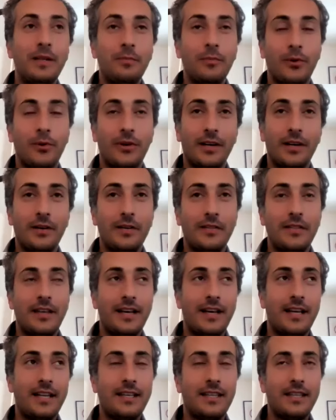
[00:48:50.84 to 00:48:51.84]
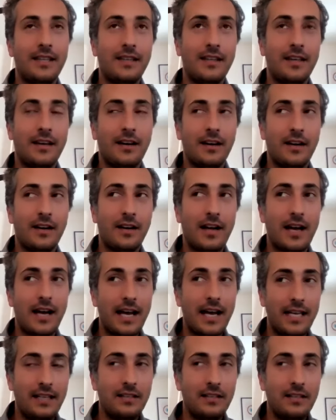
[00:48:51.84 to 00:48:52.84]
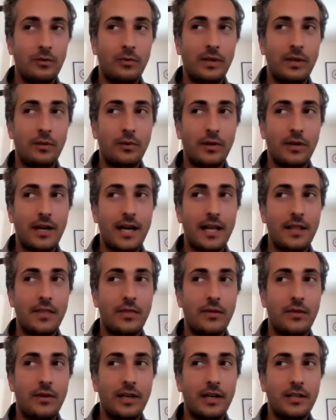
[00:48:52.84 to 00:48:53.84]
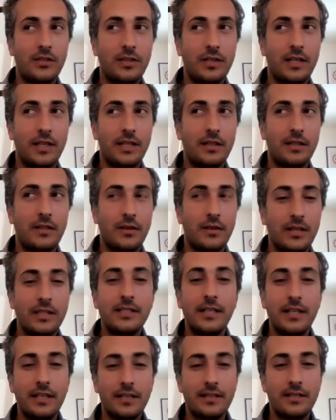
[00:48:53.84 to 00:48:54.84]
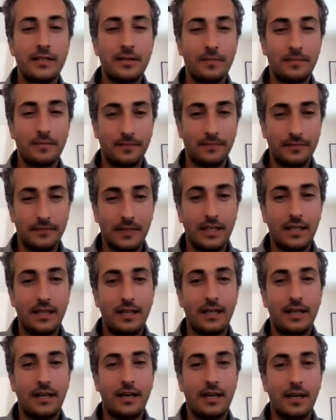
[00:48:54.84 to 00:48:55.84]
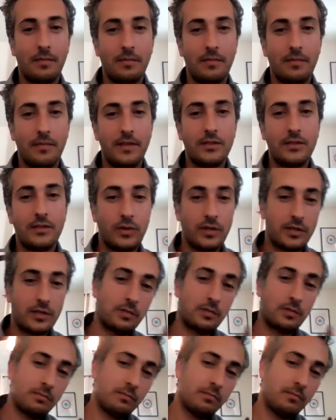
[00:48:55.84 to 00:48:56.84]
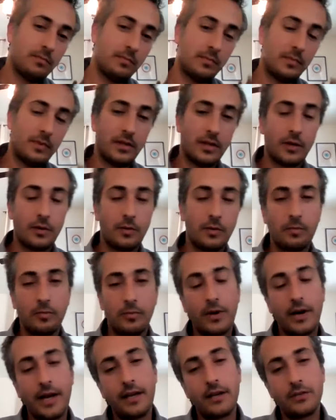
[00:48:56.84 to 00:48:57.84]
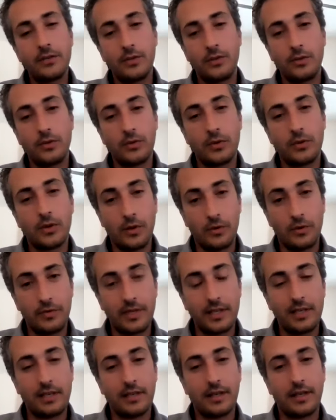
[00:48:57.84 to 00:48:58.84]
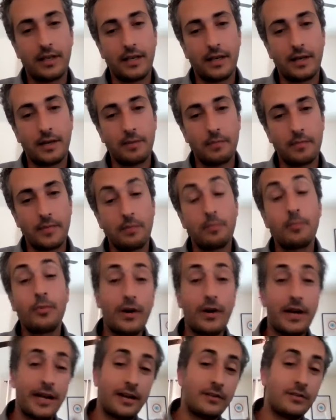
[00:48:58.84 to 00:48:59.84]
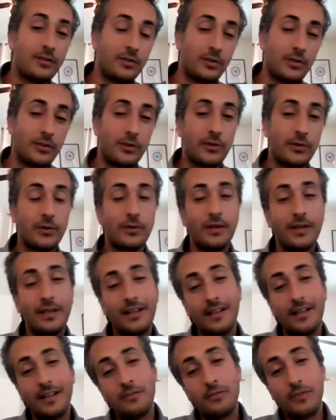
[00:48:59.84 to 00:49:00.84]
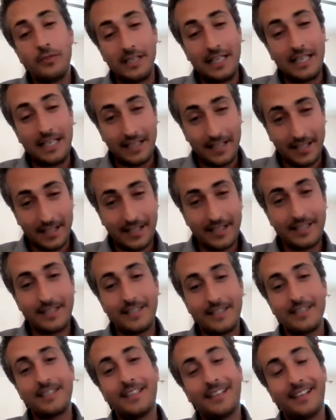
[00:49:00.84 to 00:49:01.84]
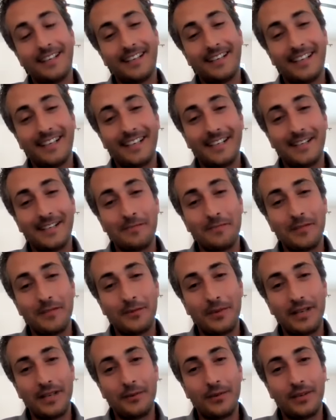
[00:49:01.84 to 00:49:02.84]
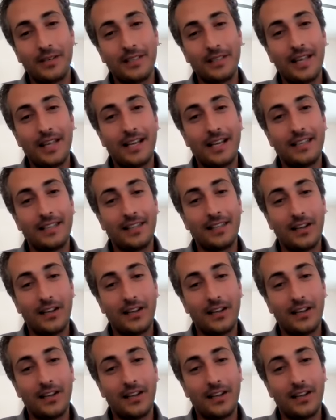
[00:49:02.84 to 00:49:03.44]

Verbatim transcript: been more at our height we were at 336 mm. um, this was you know prior to covid um, and prior to funding cuts. Um, we were a lot